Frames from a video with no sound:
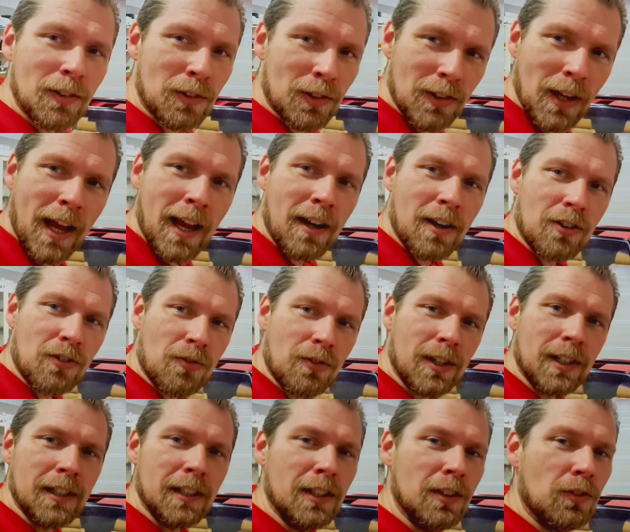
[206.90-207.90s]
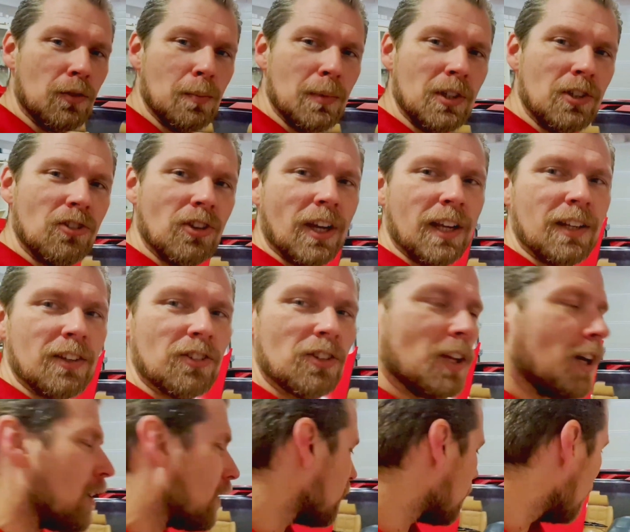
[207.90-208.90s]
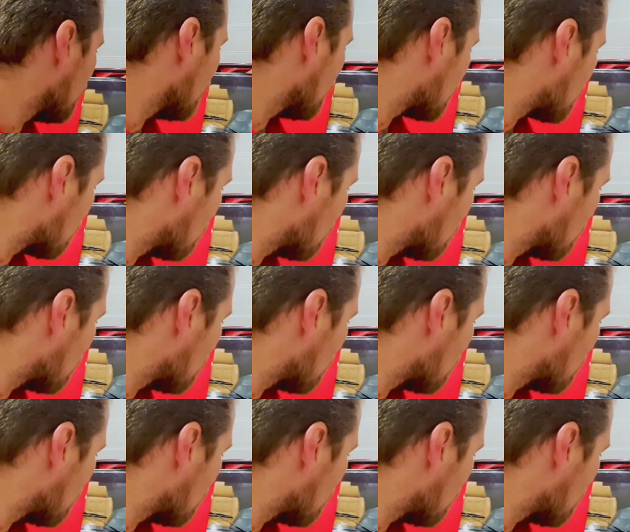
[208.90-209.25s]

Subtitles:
the tires really need to be changed after this